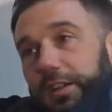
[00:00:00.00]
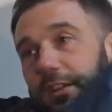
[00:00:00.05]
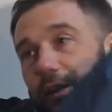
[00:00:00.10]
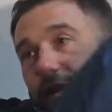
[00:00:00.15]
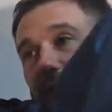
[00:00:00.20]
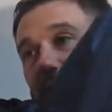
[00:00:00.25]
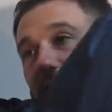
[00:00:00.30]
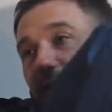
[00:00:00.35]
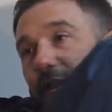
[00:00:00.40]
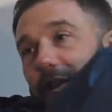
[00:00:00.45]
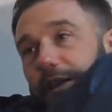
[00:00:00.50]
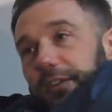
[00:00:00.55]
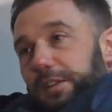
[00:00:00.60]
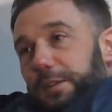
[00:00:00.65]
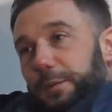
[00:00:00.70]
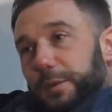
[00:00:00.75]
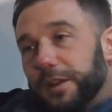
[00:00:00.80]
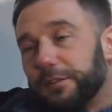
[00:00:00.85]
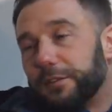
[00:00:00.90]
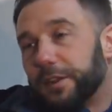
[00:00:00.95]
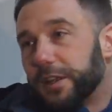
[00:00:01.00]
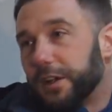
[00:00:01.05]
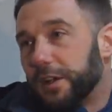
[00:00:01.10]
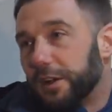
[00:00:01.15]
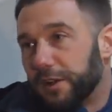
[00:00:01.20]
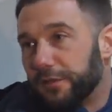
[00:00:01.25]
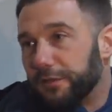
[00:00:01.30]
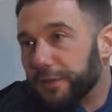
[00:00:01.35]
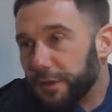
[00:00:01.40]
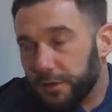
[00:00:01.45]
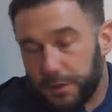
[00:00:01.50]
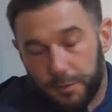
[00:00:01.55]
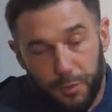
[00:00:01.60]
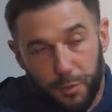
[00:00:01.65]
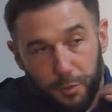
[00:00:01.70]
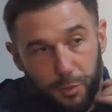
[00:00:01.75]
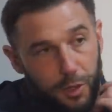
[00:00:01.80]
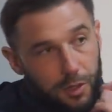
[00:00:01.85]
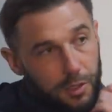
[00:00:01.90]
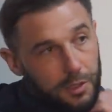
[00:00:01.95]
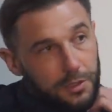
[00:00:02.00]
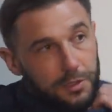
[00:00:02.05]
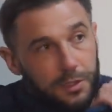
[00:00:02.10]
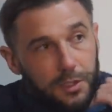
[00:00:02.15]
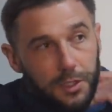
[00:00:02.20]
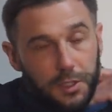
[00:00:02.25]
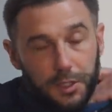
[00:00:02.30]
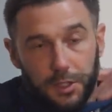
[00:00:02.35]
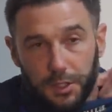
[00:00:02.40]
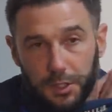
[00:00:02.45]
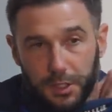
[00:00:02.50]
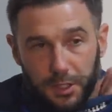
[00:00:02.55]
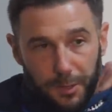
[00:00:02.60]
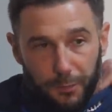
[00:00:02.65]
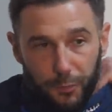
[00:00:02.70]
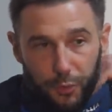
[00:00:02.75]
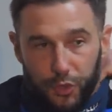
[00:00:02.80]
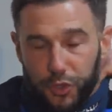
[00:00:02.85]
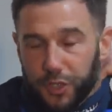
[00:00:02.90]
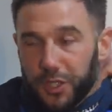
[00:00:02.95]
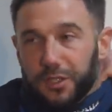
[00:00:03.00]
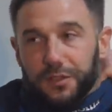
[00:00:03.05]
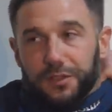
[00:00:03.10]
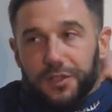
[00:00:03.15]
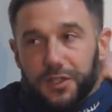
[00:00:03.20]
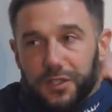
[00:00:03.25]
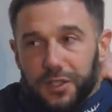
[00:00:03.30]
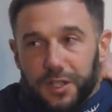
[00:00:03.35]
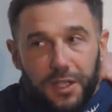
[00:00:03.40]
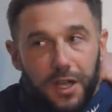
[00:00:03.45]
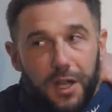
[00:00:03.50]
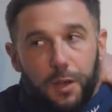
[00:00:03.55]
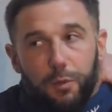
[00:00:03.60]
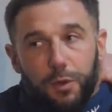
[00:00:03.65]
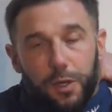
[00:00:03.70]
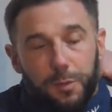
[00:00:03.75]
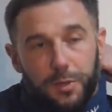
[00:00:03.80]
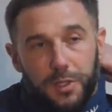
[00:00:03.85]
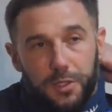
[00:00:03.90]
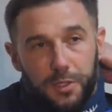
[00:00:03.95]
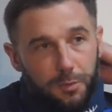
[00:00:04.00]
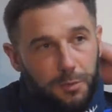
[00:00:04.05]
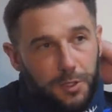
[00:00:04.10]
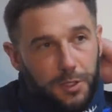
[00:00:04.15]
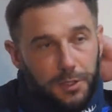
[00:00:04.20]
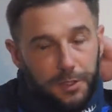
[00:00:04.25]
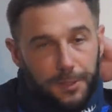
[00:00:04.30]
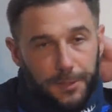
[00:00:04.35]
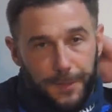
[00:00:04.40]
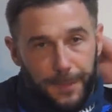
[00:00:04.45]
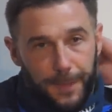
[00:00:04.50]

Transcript: to there to get to wherever I get or I fail, I'm no bothered. I'm not scared to say that I want to be someone.